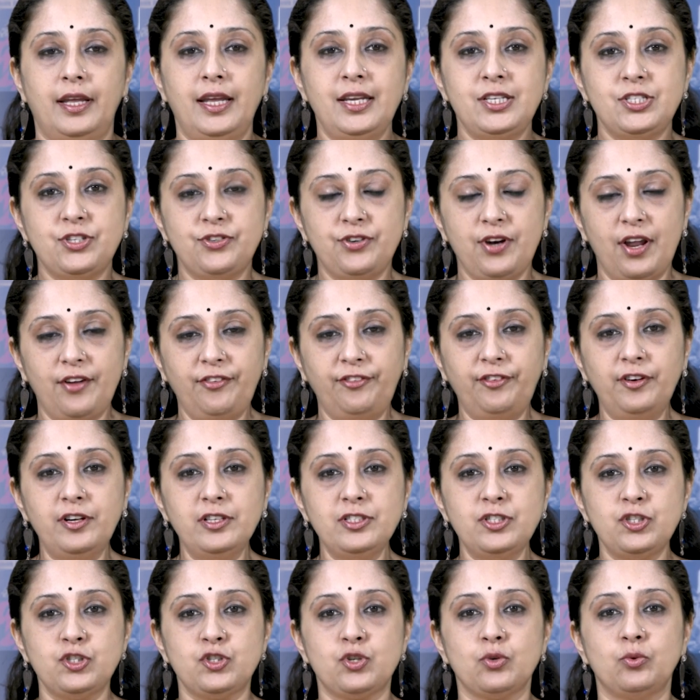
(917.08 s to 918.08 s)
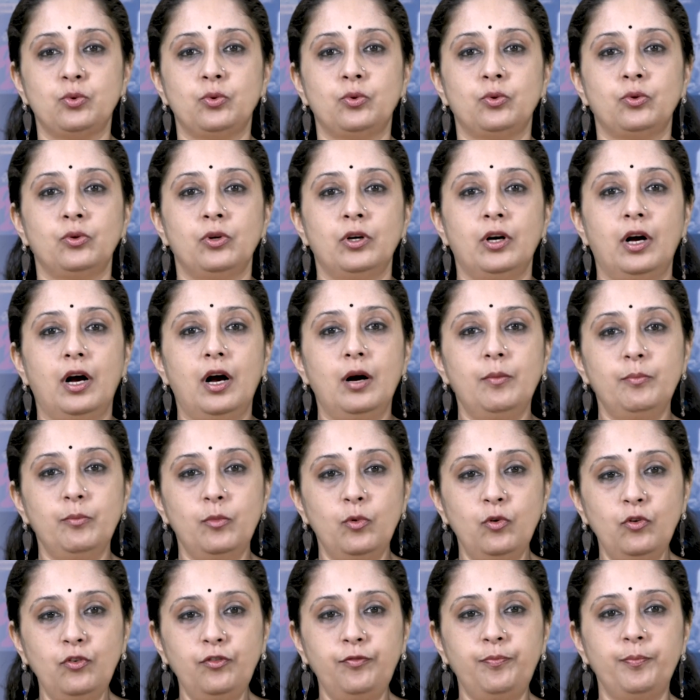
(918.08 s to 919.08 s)
it refers to a
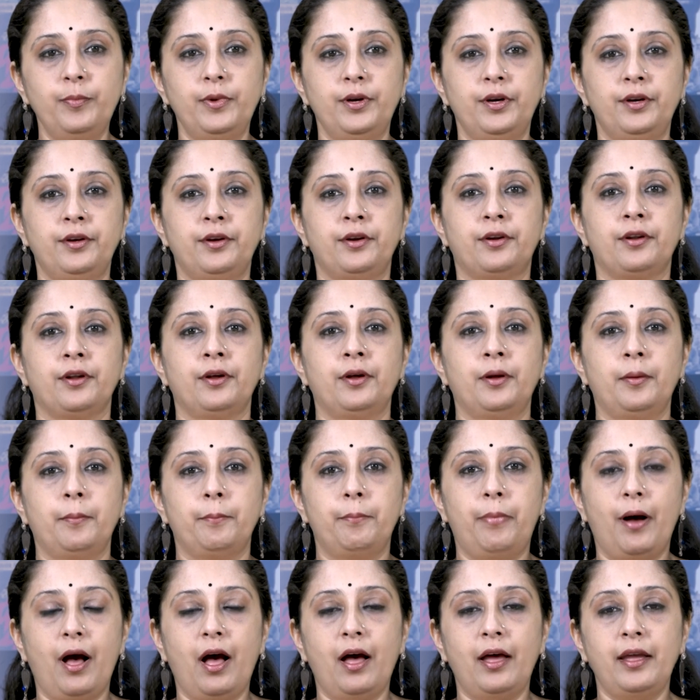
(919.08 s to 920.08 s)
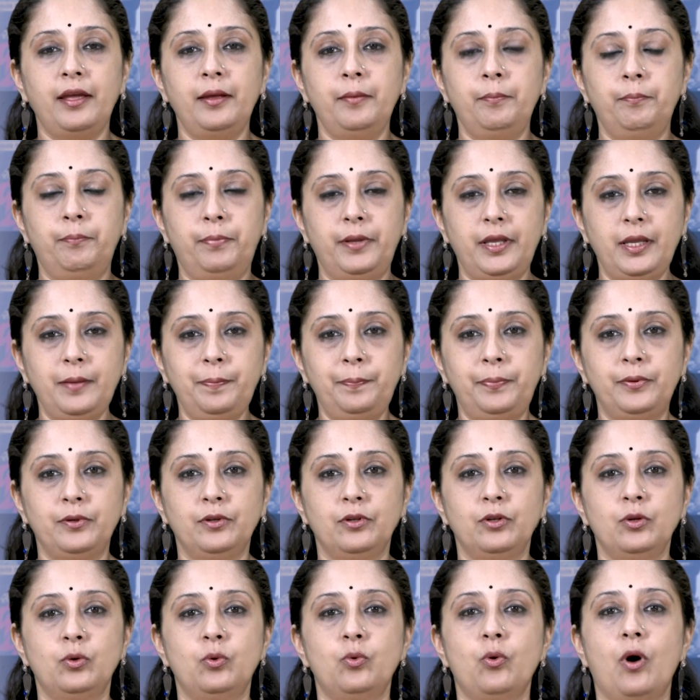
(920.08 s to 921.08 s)
movement by
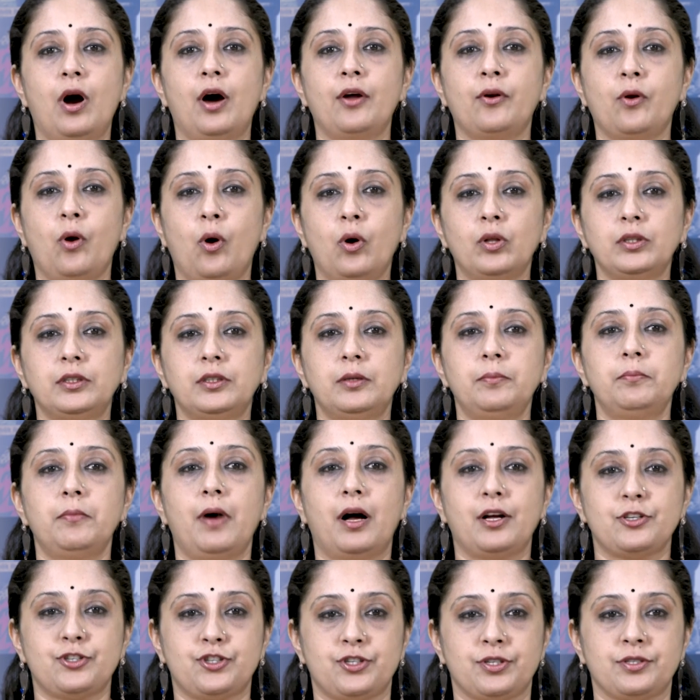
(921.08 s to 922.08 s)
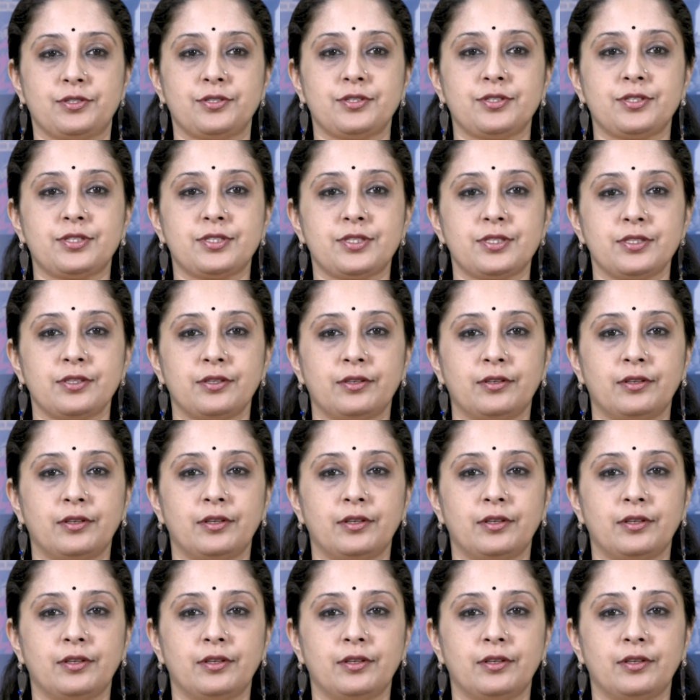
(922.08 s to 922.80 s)
people who are on the margins.